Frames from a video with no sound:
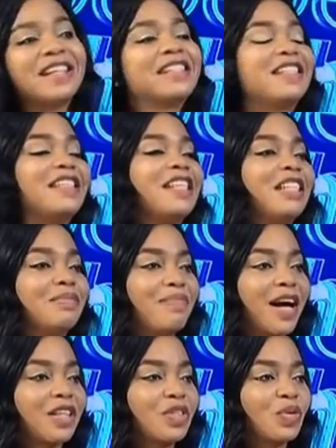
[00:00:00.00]
the NCC is
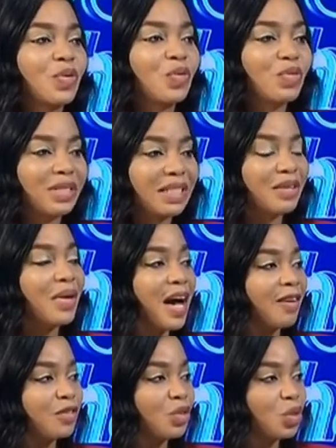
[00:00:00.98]
back to we still
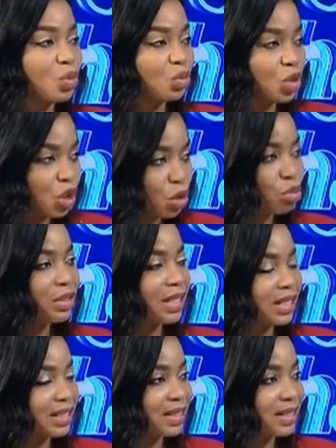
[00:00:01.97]
have to do due
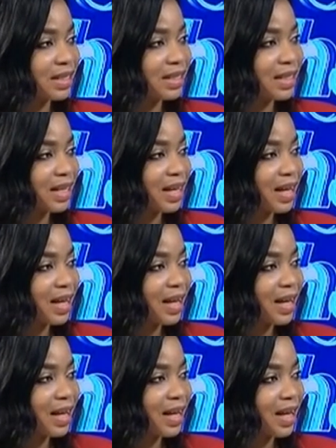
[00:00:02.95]
diligence.
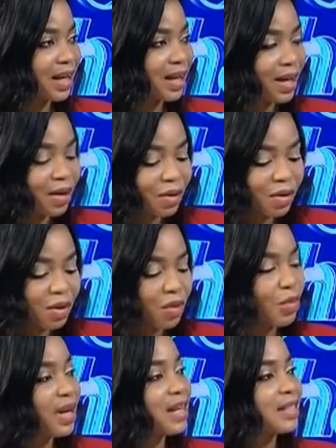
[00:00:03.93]

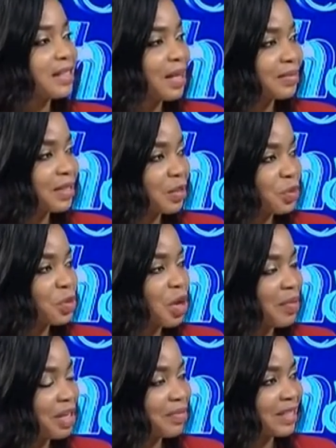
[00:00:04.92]
What are the steps that should
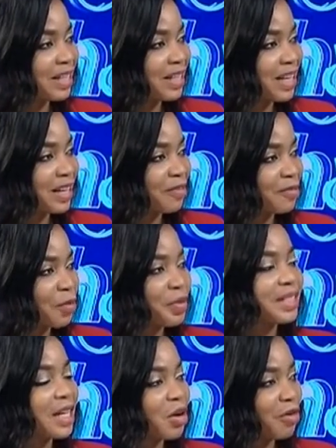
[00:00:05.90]
normally be taken for a
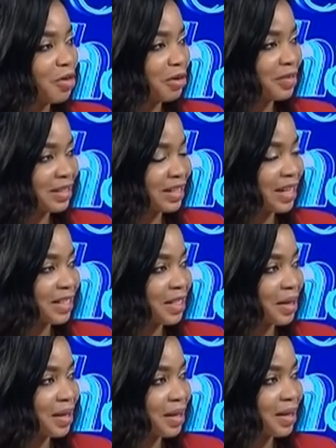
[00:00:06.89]
takeover of this nature?